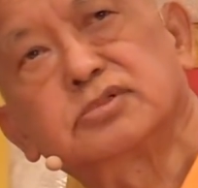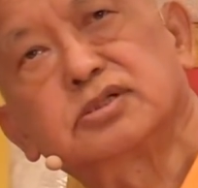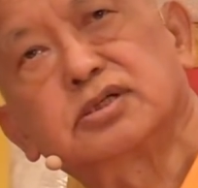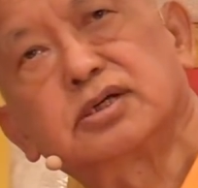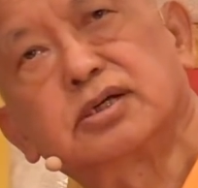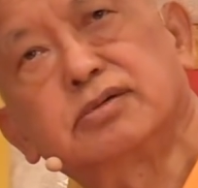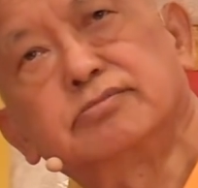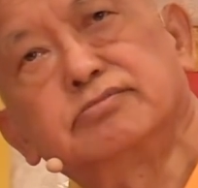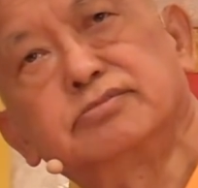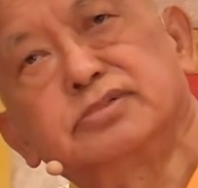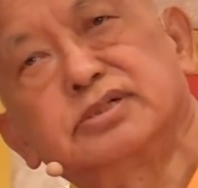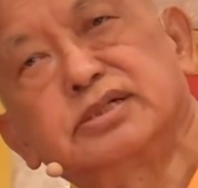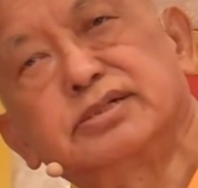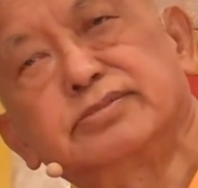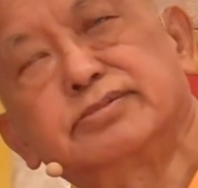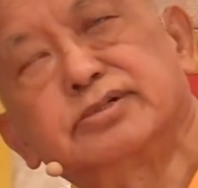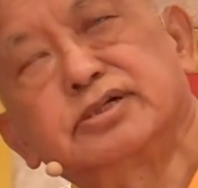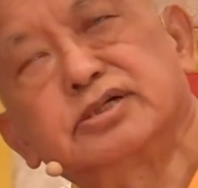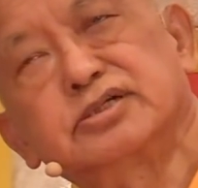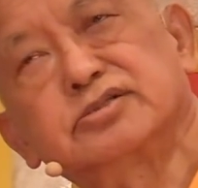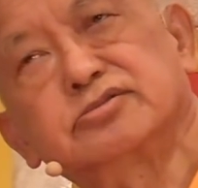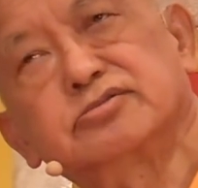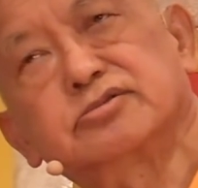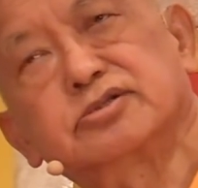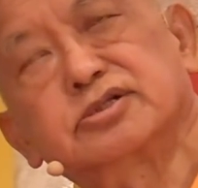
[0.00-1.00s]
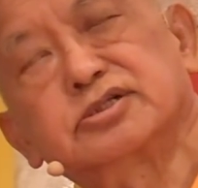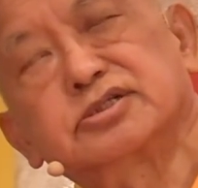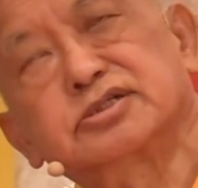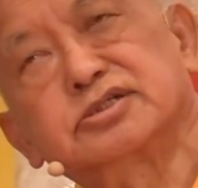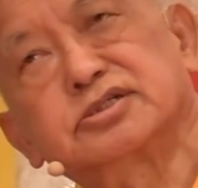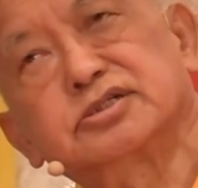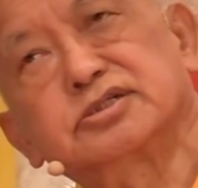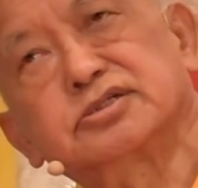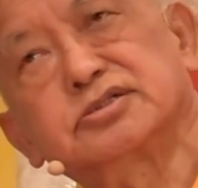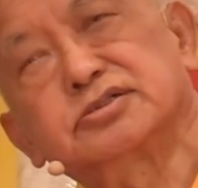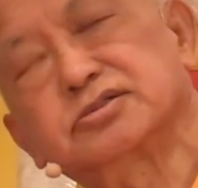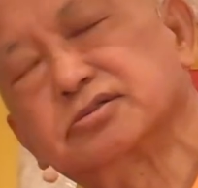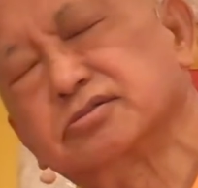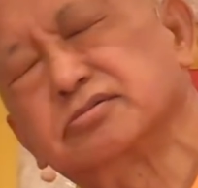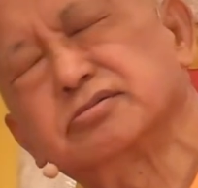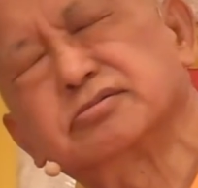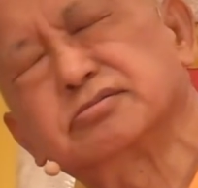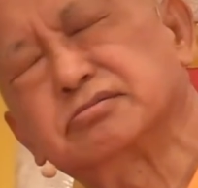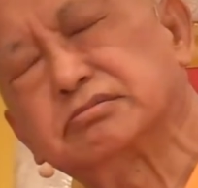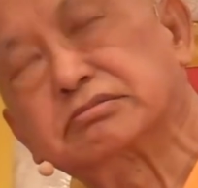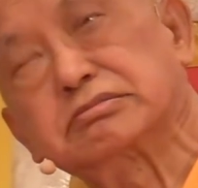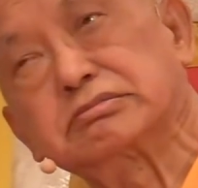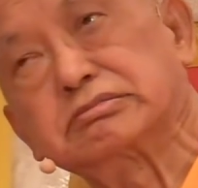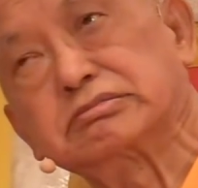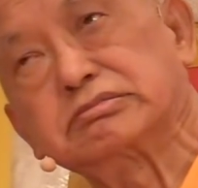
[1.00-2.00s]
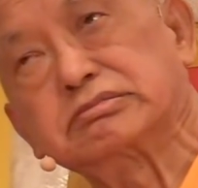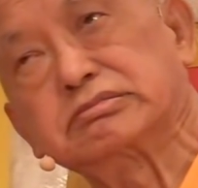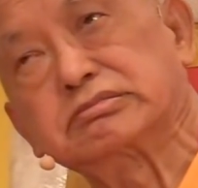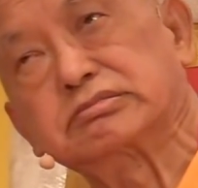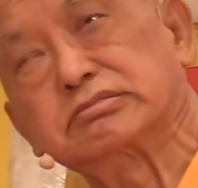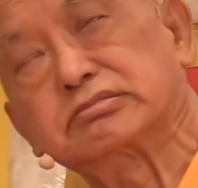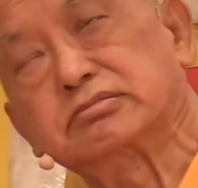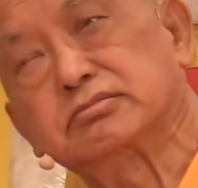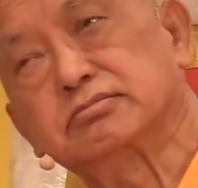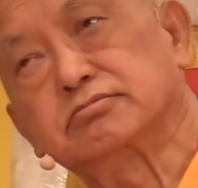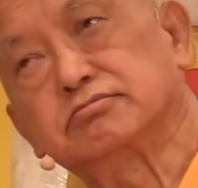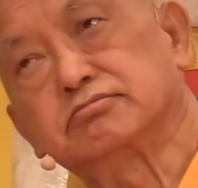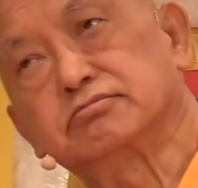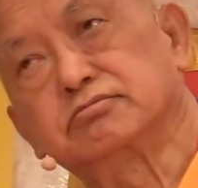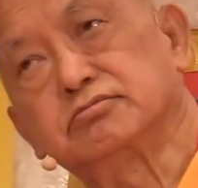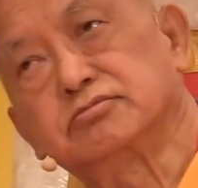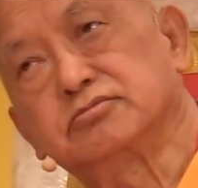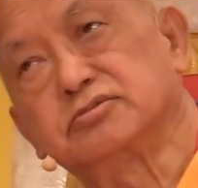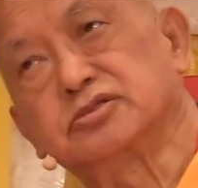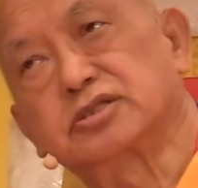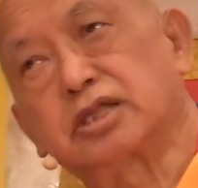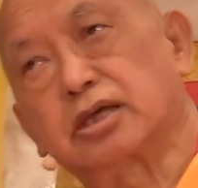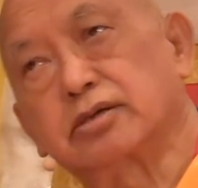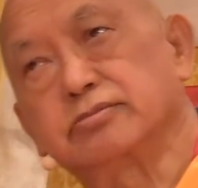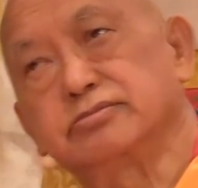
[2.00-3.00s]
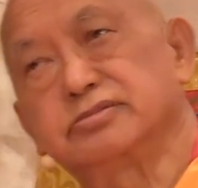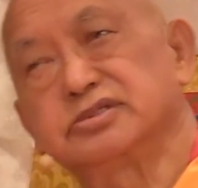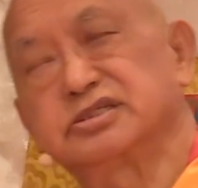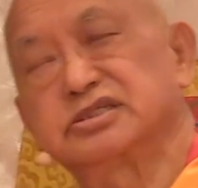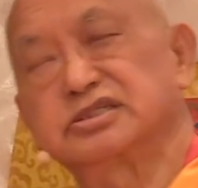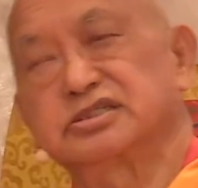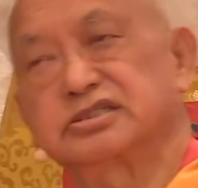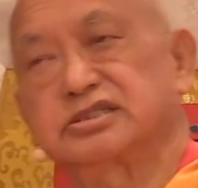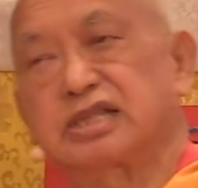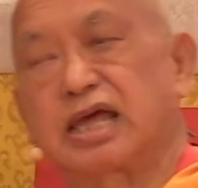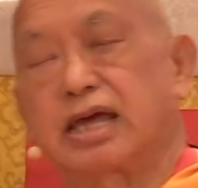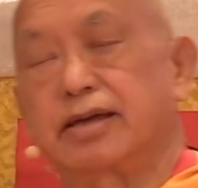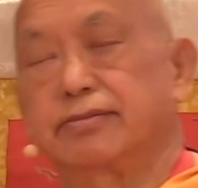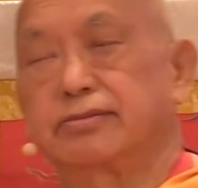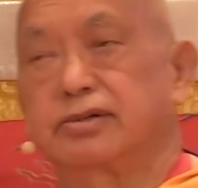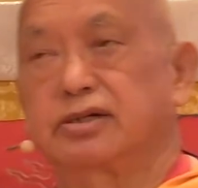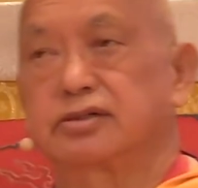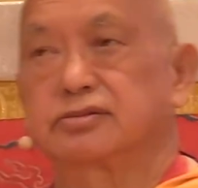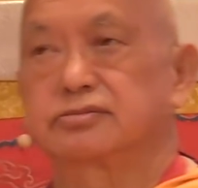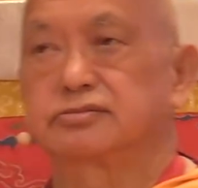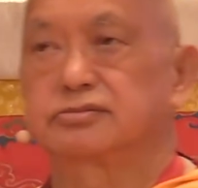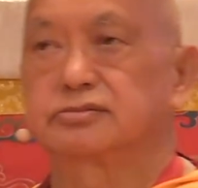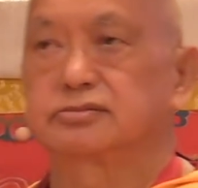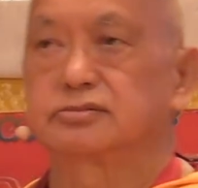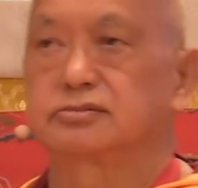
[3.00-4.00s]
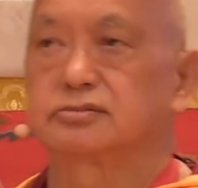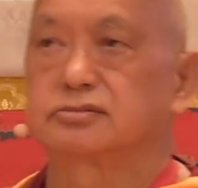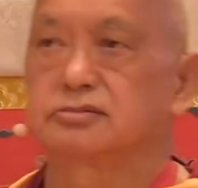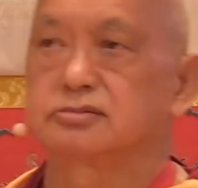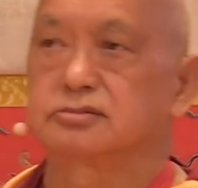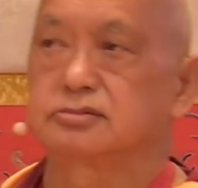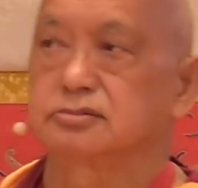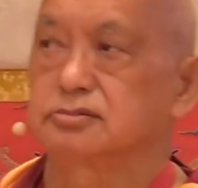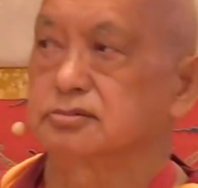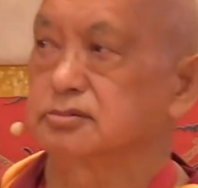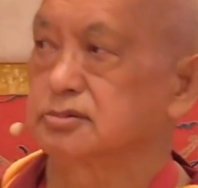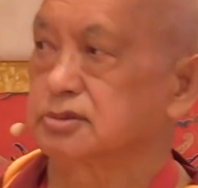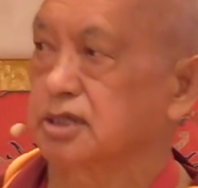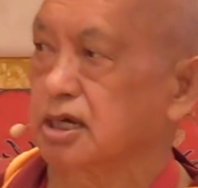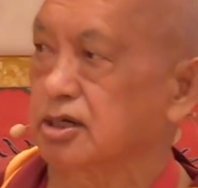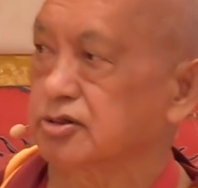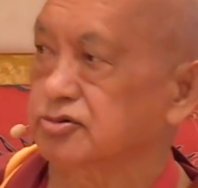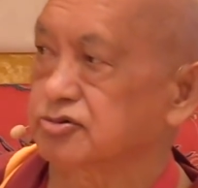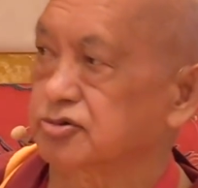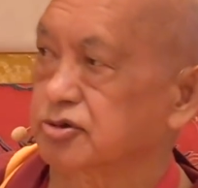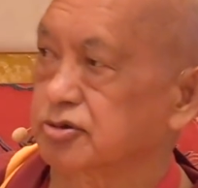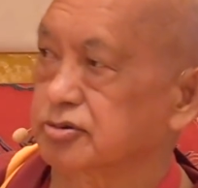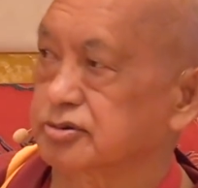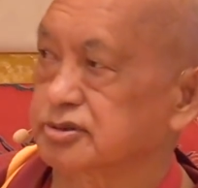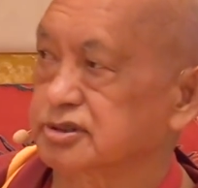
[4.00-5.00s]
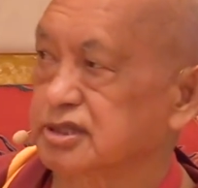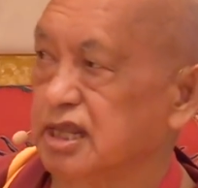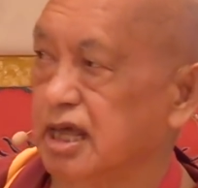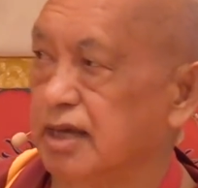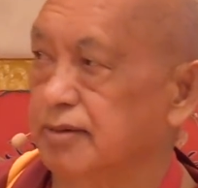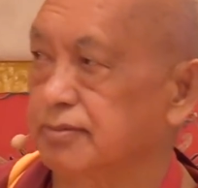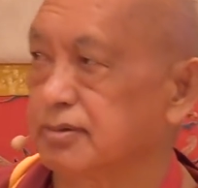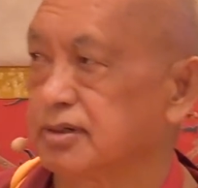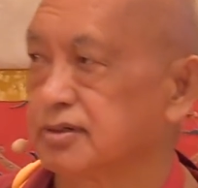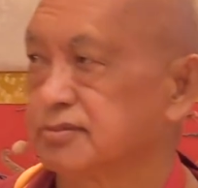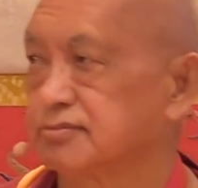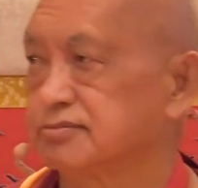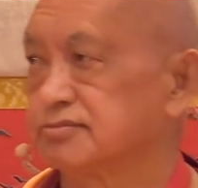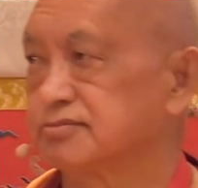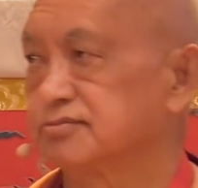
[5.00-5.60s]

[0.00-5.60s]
Unbelievable ignorant. So without meeting Dharma, without knowing Dharma,